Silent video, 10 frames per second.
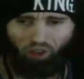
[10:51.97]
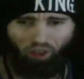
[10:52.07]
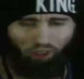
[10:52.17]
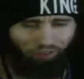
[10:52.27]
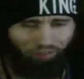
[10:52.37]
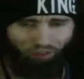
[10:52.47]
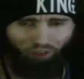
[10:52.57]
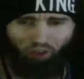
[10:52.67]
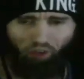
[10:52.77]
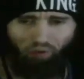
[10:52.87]
And just
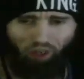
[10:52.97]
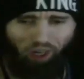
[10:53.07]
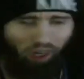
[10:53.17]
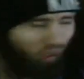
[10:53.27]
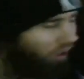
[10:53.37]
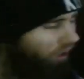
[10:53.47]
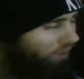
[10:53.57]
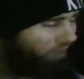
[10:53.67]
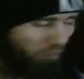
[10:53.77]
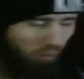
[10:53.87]
know that I
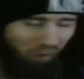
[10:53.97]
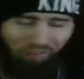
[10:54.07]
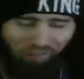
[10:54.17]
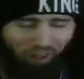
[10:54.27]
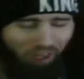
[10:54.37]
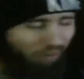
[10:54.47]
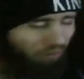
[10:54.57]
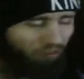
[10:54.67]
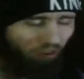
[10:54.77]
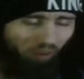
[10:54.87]
love and appreciate every
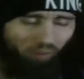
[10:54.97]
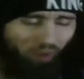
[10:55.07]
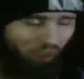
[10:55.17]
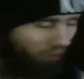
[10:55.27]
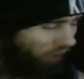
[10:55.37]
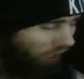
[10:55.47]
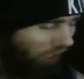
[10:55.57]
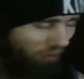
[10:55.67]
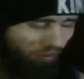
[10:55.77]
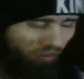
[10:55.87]
single one of you
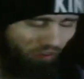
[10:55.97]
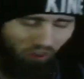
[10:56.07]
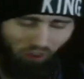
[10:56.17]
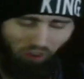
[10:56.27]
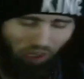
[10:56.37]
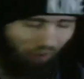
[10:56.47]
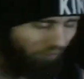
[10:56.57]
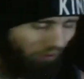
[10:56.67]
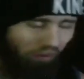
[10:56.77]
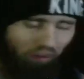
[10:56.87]
guys. I
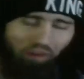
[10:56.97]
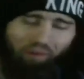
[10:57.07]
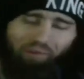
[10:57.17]
really do.